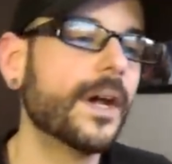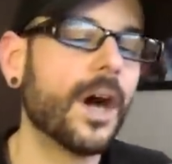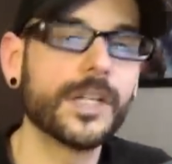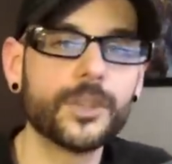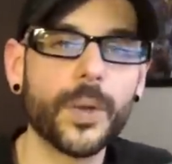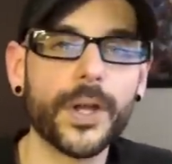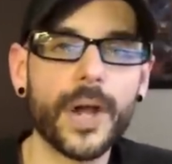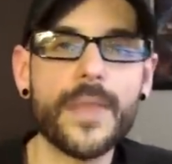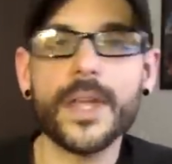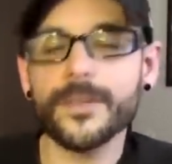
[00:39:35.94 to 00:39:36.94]
on Twitter.
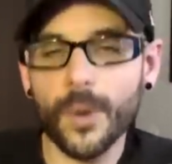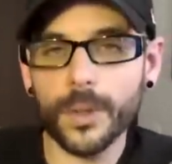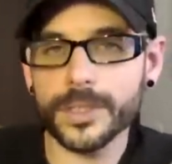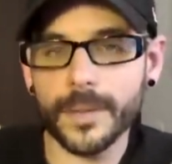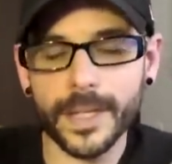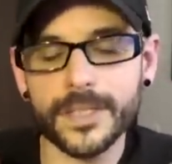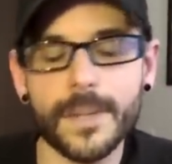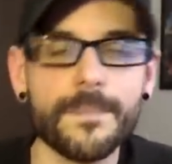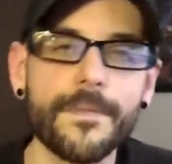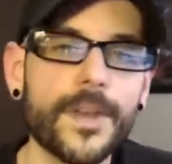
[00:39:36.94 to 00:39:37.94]
And then, of course, like I
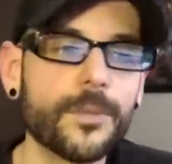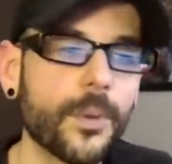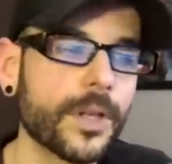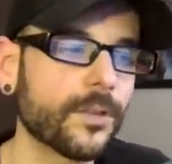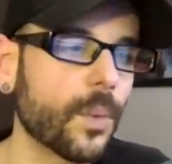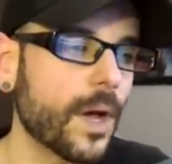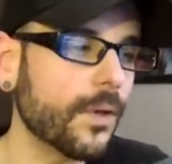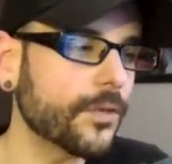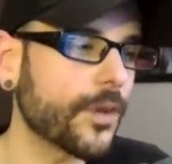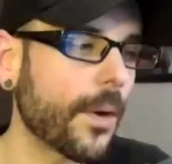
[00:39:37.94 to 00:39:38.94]
said, Facebook as
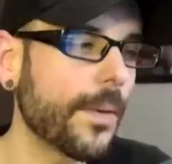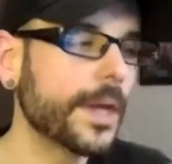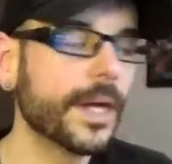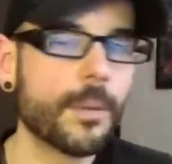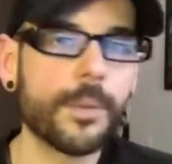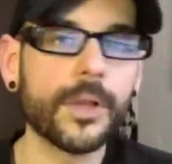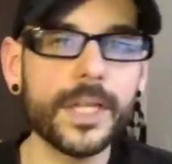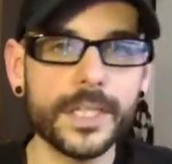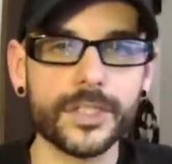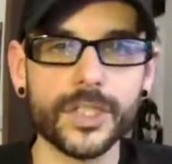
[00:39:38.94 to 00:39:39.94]
well. So
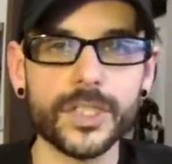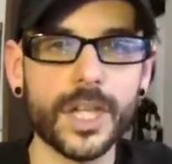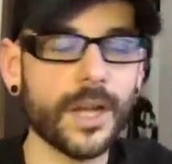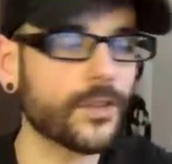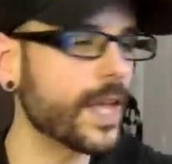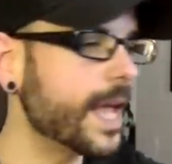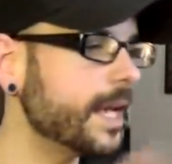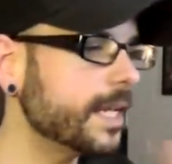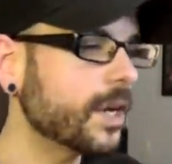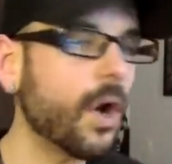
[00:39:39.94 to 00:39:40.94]
Please discuss
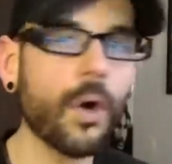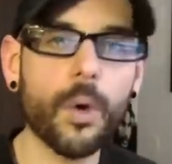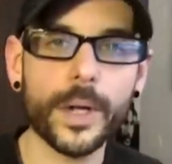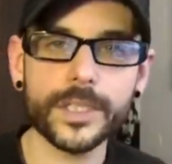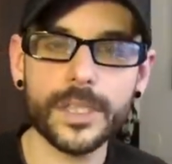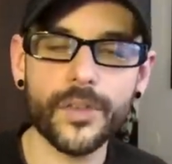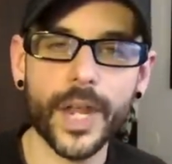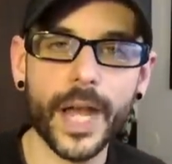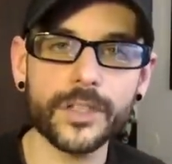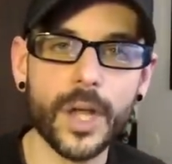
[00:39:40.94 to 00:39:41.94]
any and all questions
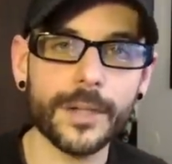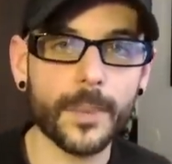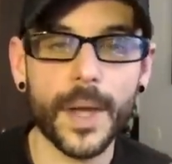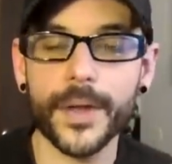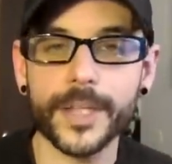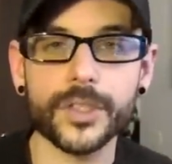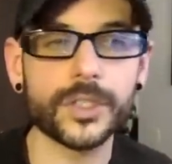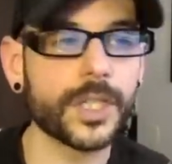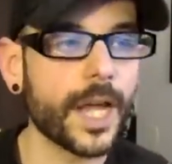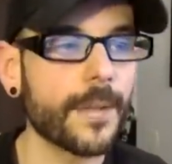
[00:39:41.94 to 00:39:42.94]
that I talked about and answered
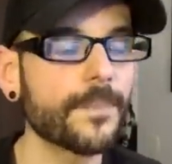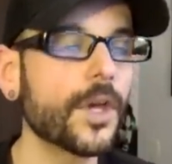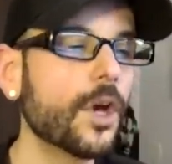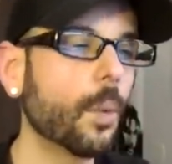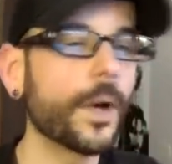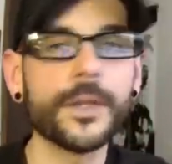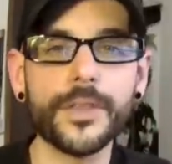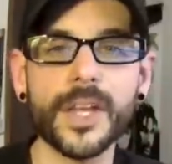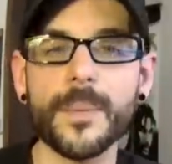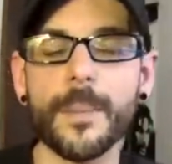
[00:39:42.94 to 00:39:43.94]
today. What do you
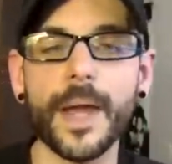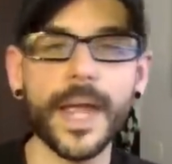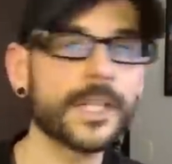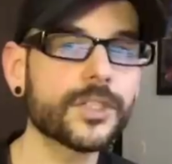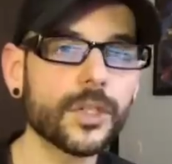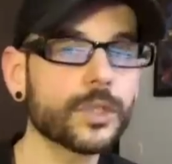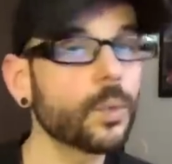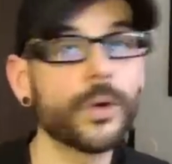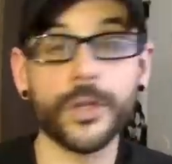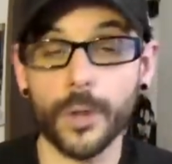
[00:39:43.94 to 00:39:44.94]
think about my answers?
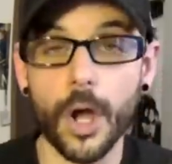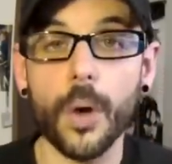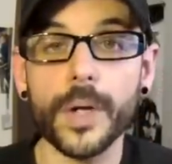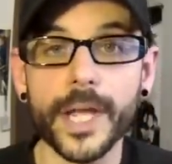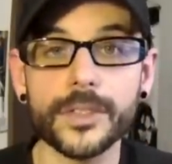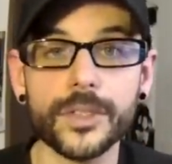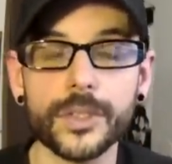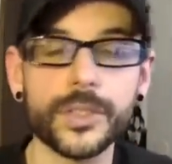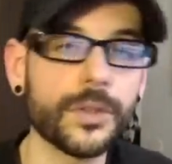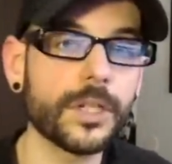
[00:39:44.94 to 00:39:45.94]
What are your own
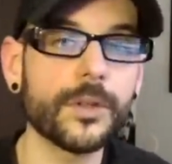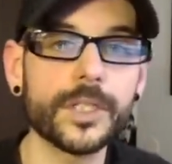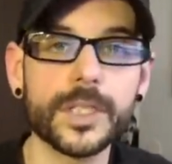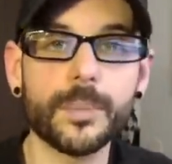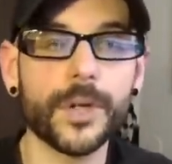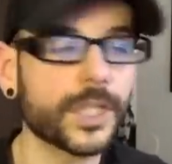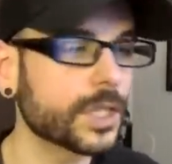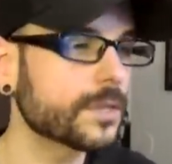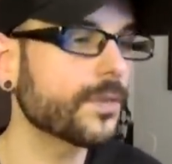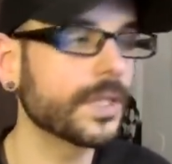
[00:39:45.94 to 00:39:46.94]
answers, your theories and
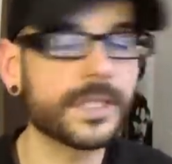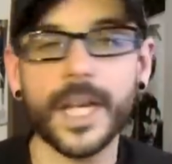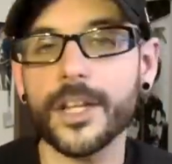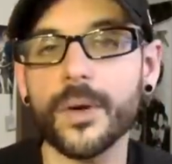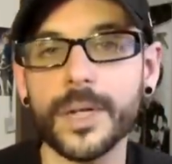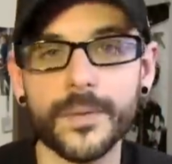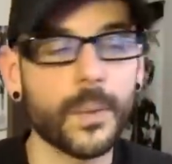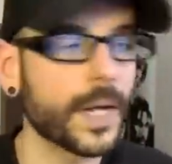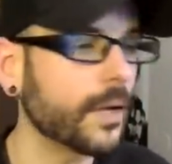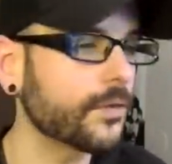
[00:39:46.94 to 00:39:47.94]
predictions for Nintendo and
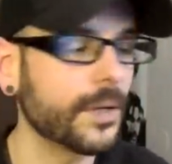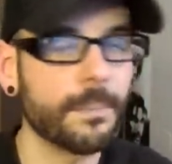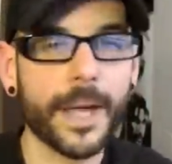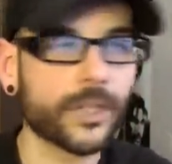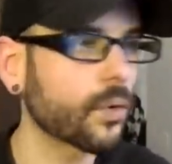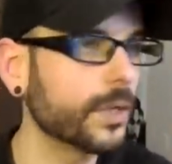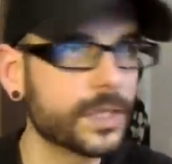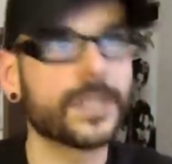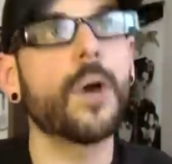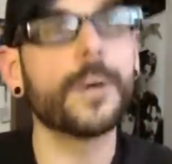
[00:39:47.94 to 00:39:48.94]
everyone else and Metroid?
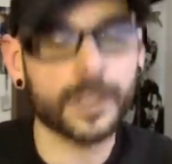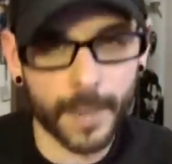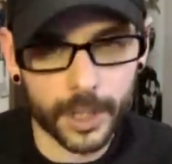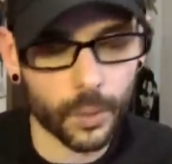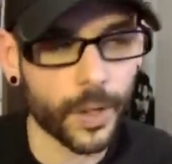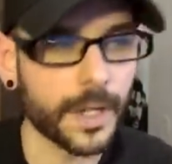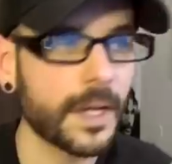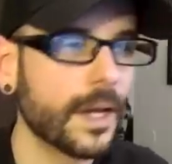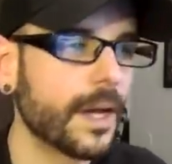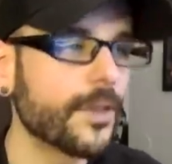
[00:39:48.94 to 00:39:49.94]
So much Metroid.
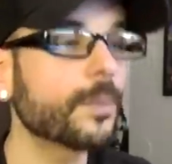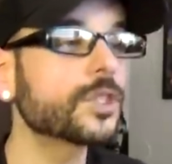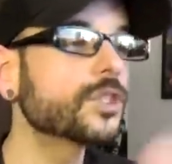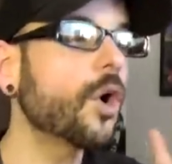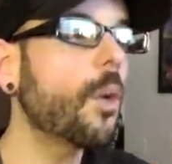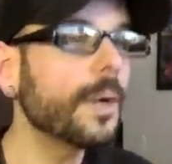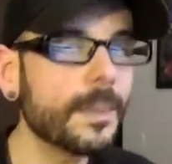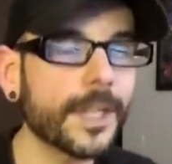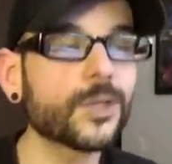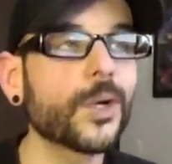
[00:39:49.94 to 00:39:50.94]
There were so many
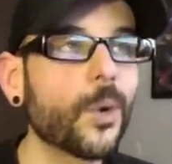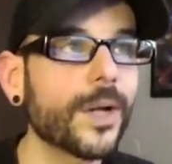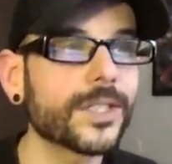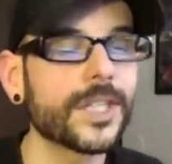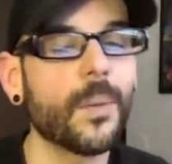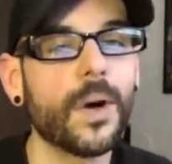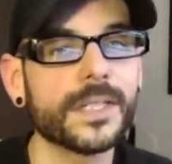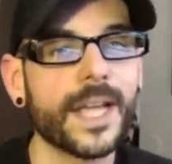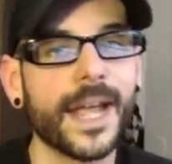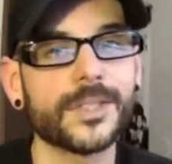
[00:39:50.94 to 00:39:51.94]
Metroid questions I
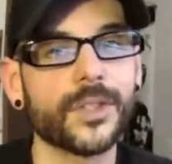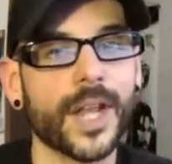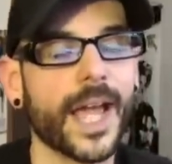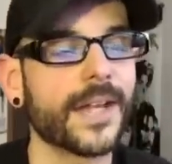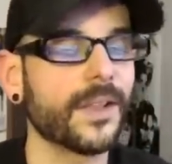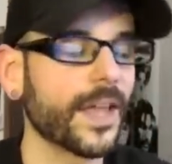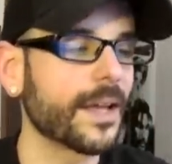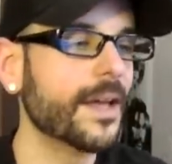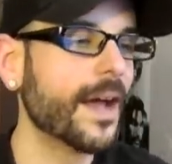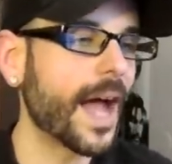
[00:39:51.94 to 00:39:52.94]
wanted to answer that I had to
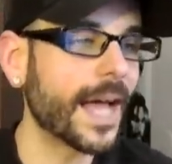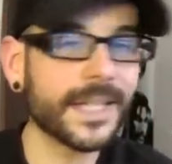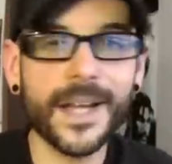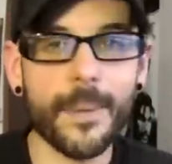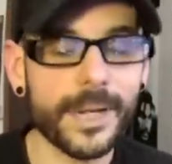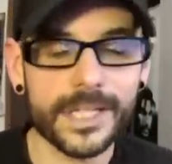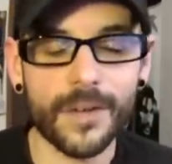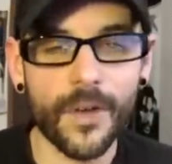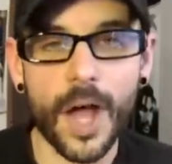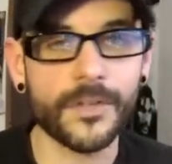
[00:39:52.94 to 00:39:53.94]
like I had to cut
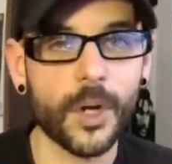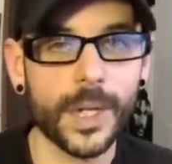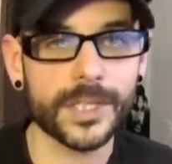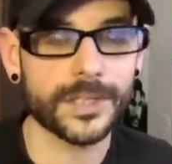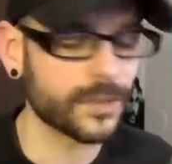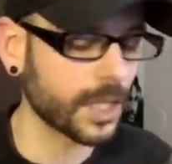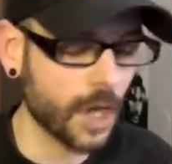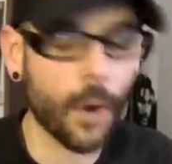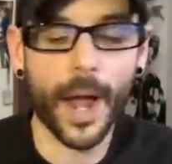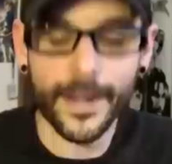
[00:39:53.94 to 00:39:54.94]
myself off of questions. I was like,
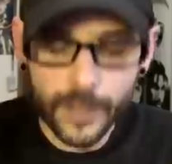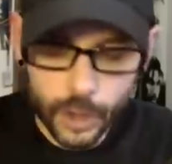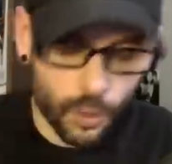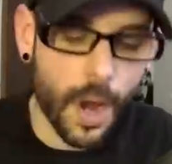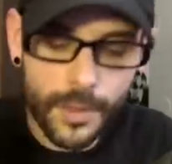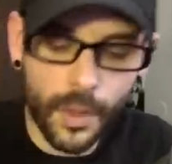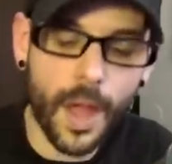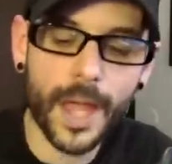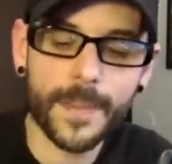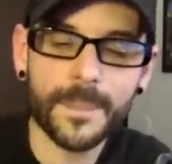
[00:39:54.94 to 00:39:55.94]
"No, I have to draw the
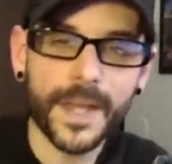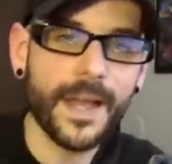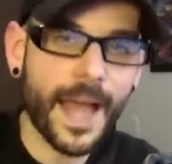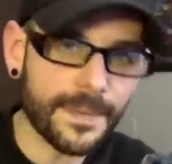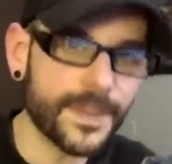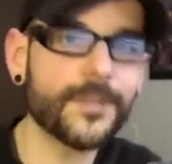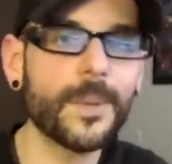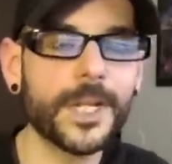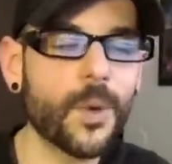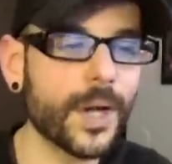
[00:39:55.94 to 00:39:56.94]
line at this
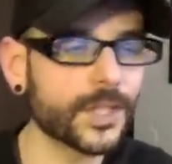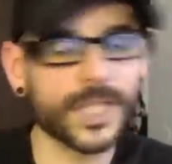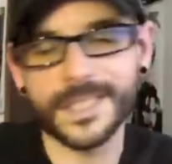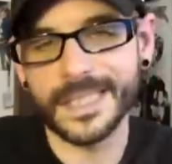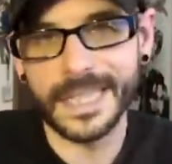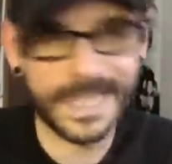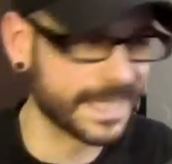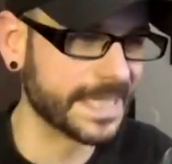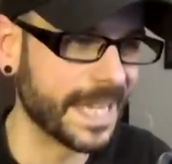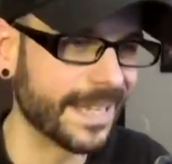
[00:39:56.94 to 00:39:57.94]
many questions. This
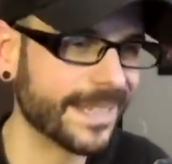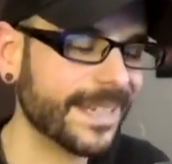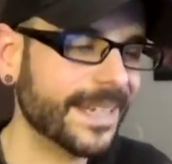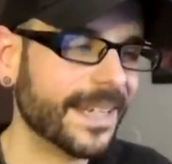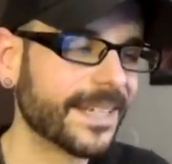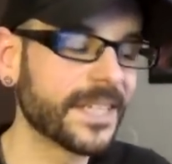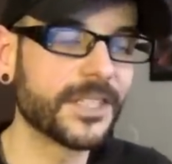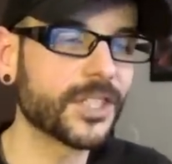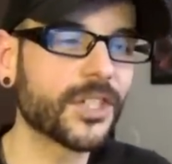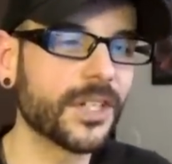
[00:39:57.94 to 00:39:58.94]
is it." Cuz I
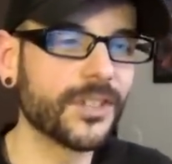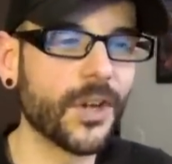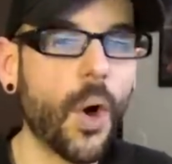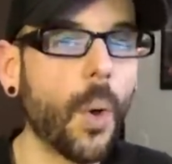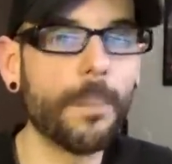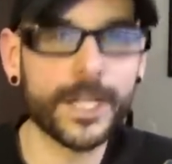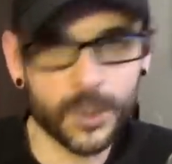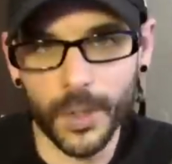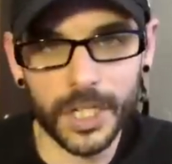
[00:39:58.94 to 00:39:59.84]
just could have done a whole Metroid